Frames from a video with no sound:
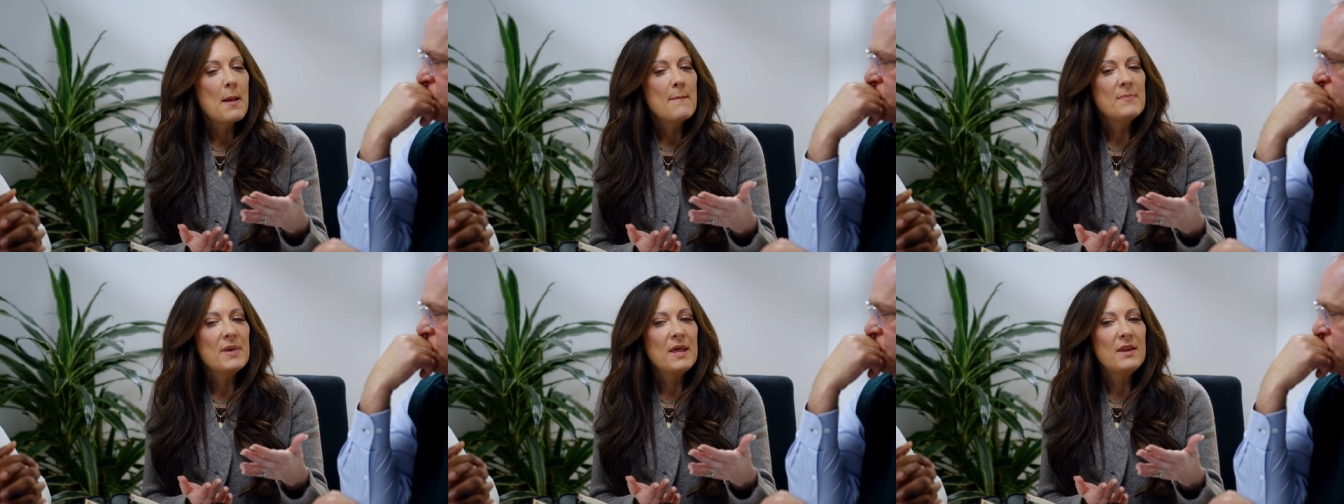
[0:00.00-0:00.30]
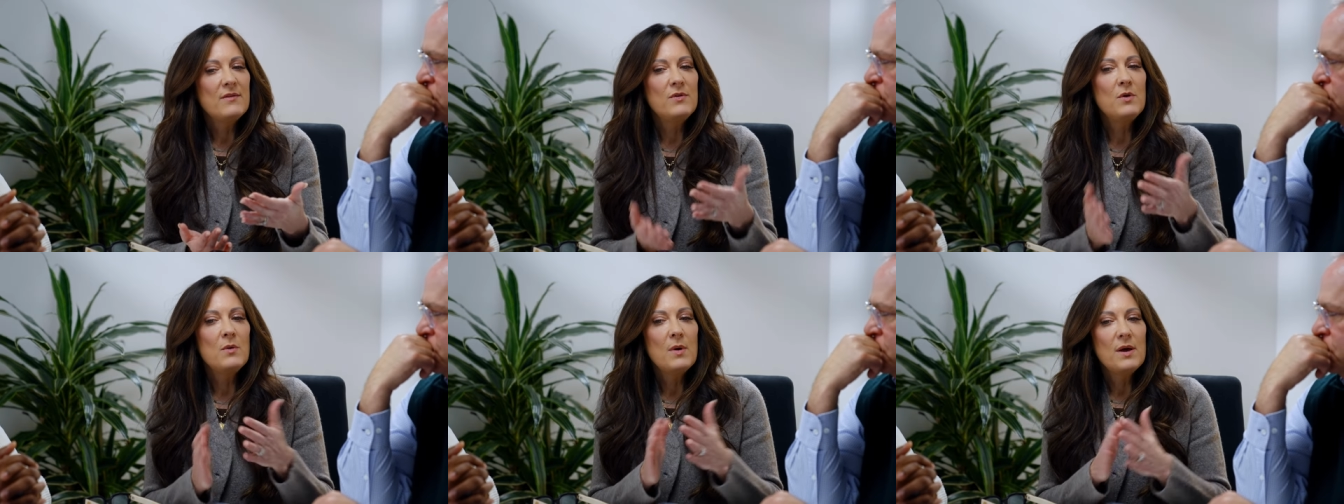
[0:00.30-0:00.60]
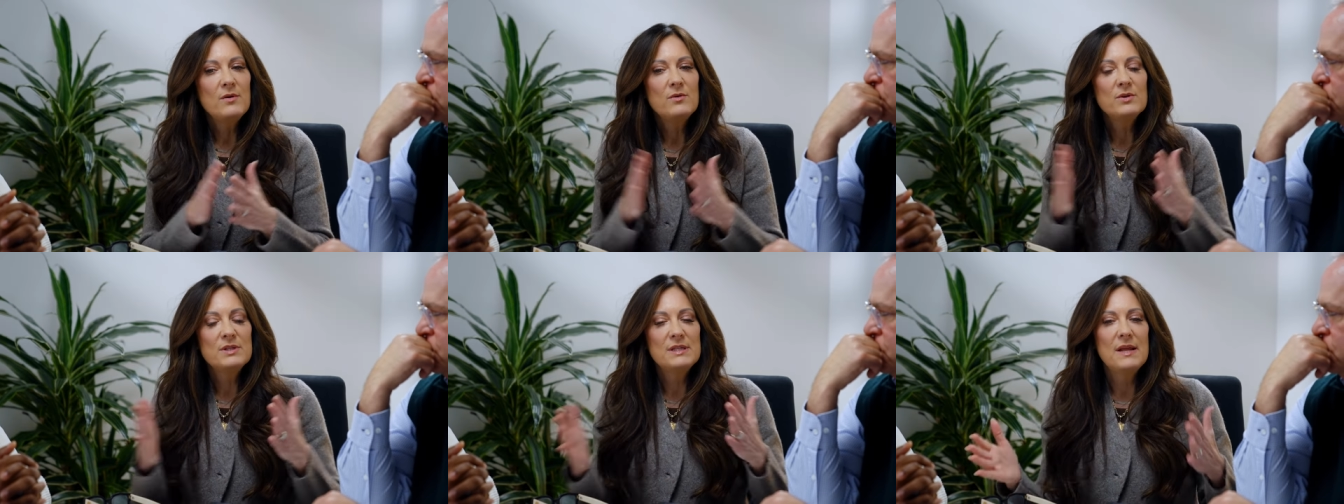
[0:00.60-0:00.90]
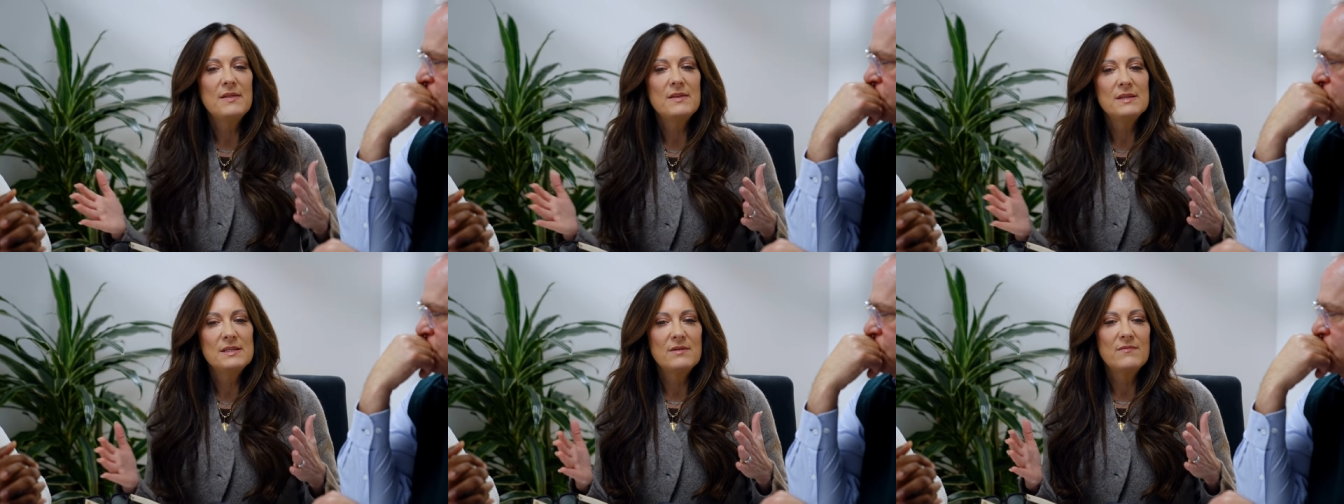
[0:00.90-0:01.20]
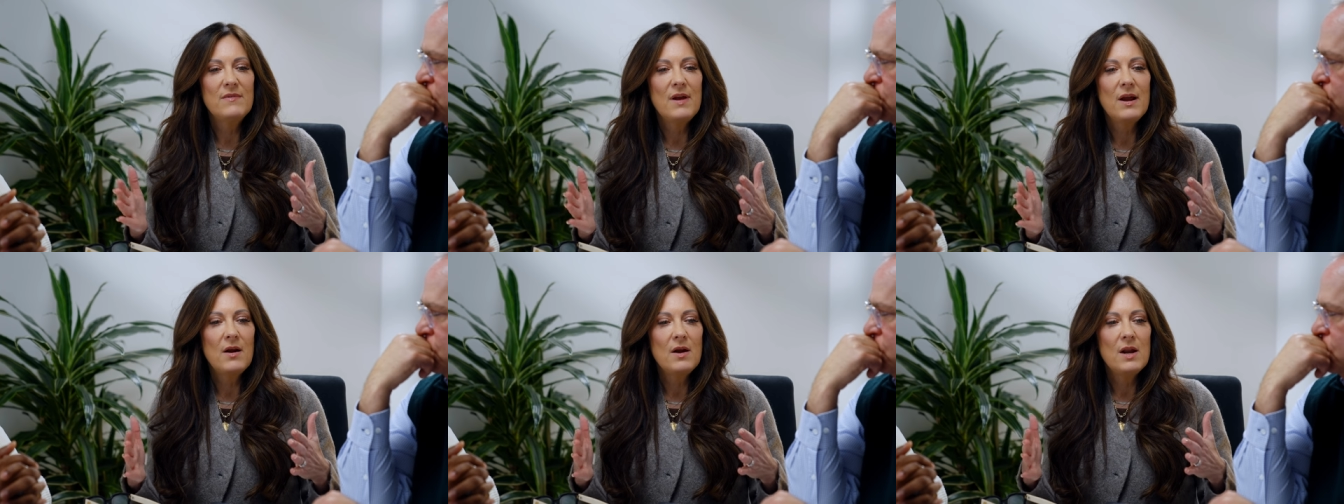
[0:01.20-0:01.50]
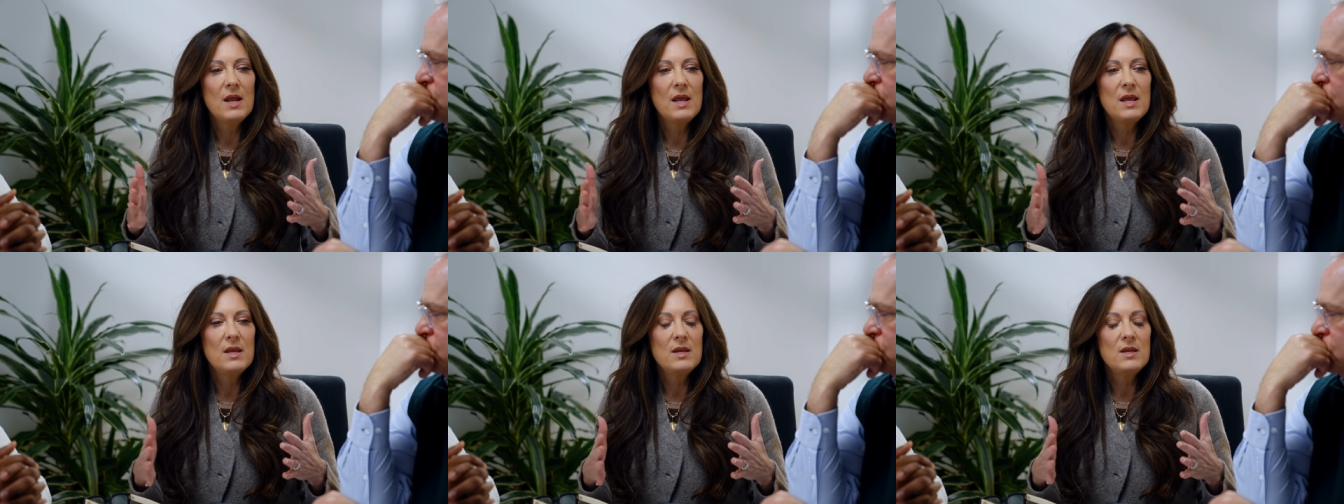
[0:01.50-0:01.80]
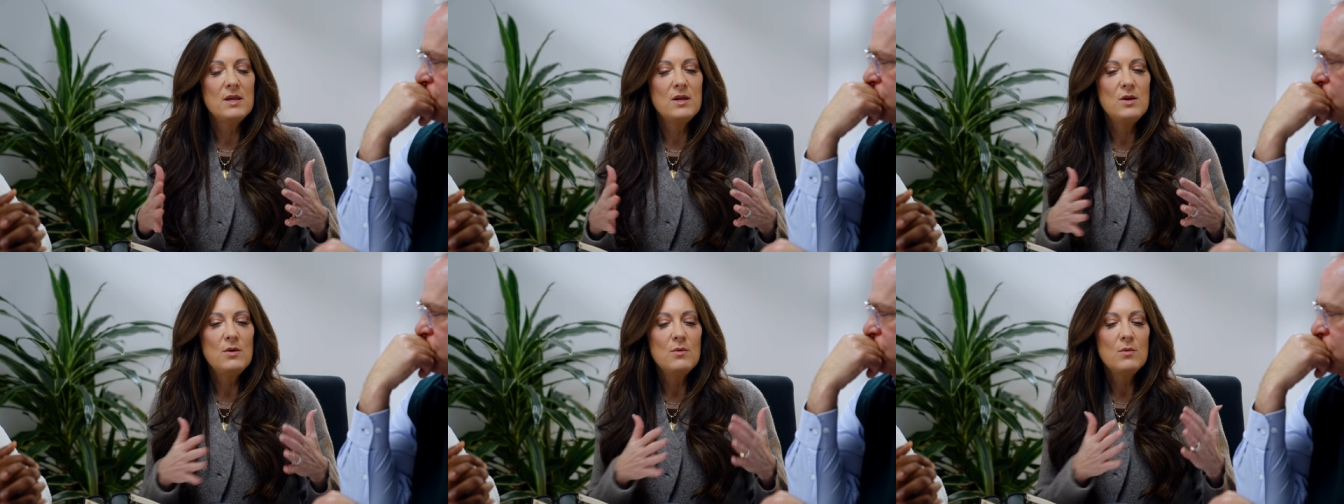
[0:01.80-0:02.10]
But if you understand the severity,
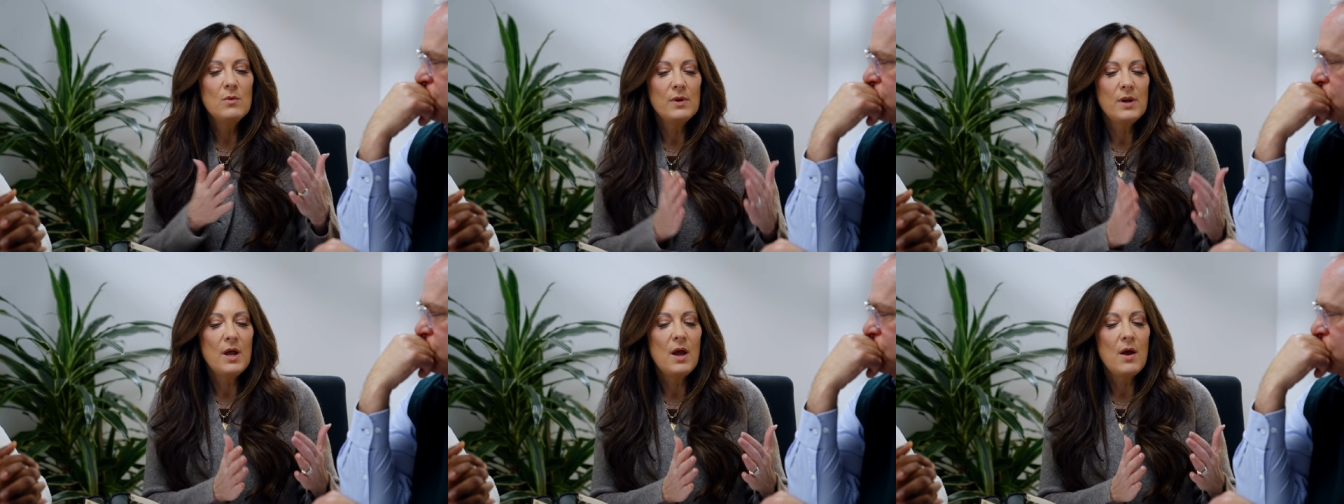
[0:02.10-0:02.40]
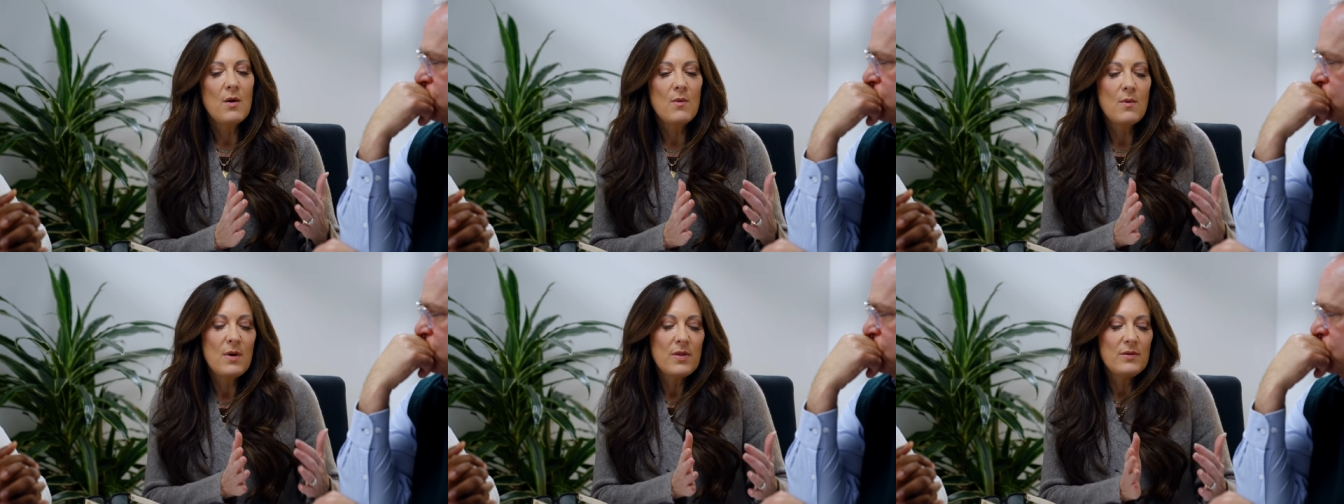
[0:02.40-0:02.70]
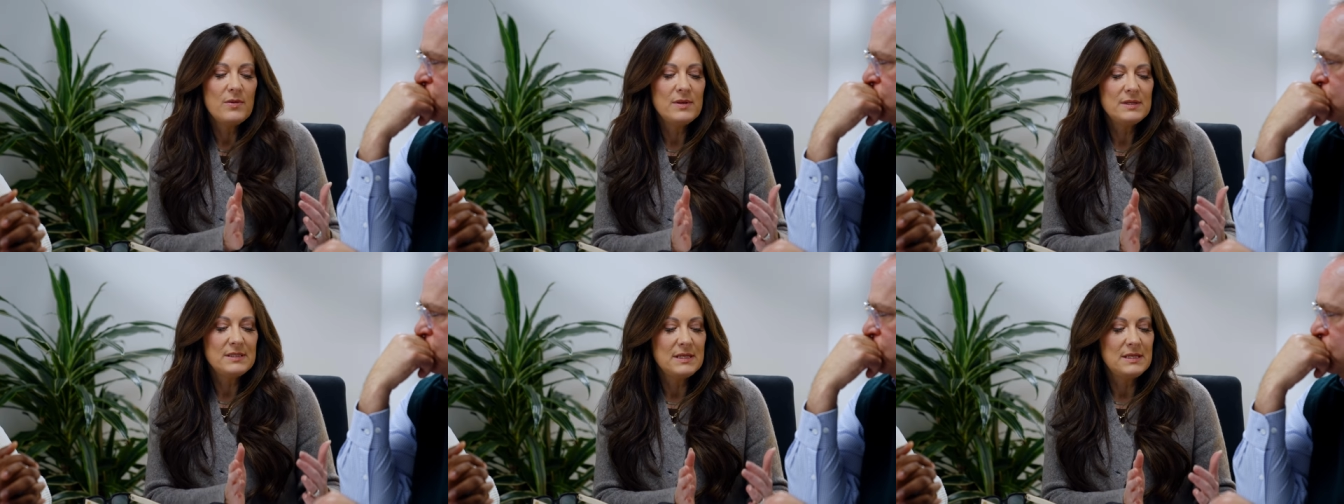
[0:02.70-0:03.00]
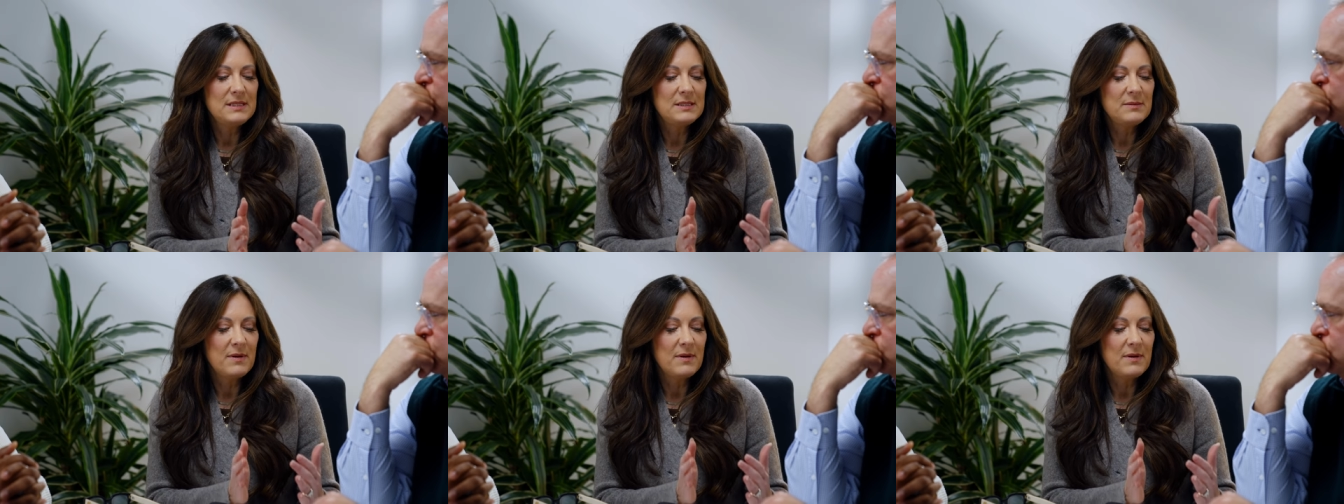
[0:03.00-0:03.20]
you will know whether this needs